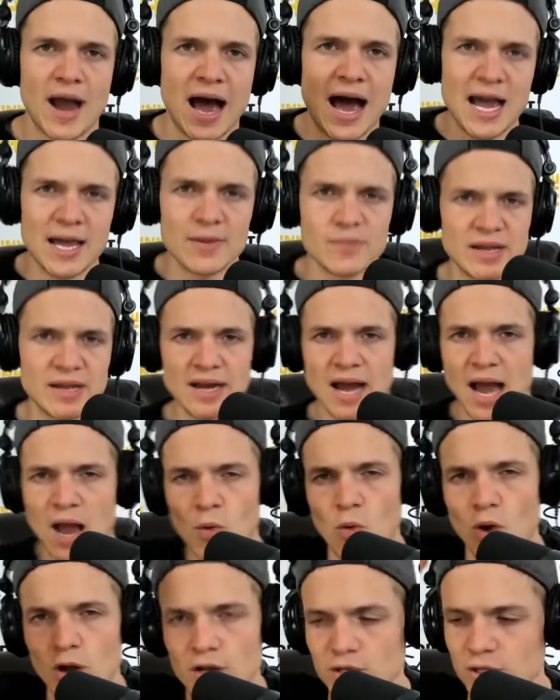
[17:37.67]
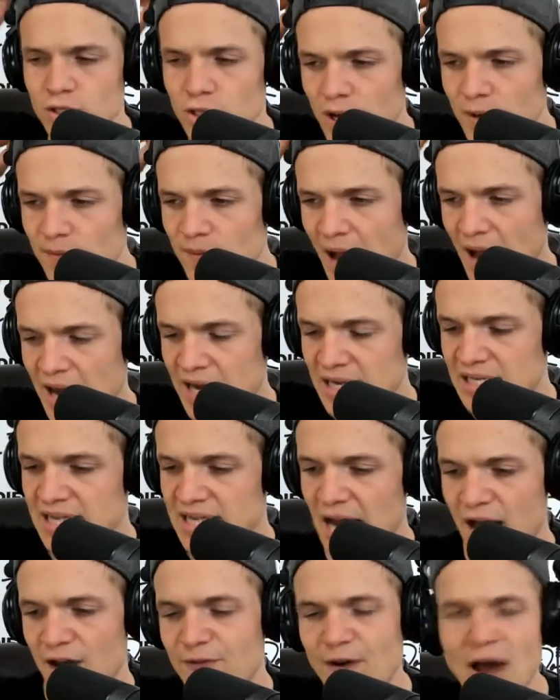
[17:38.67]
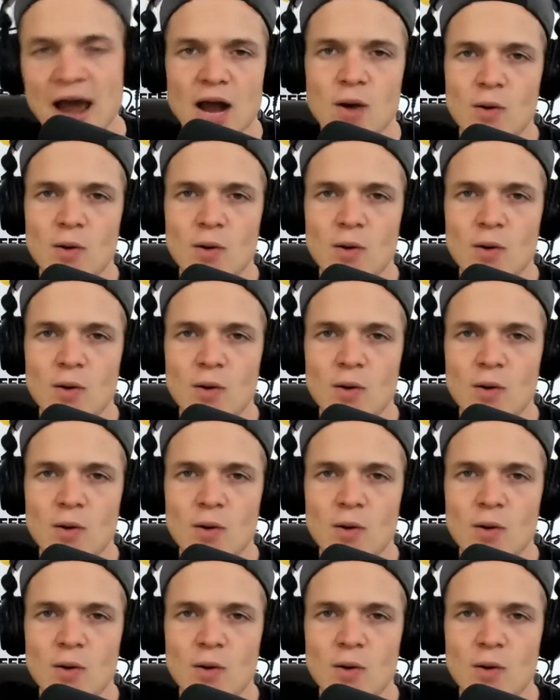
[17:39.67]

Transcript: I mean, I want you to identify it.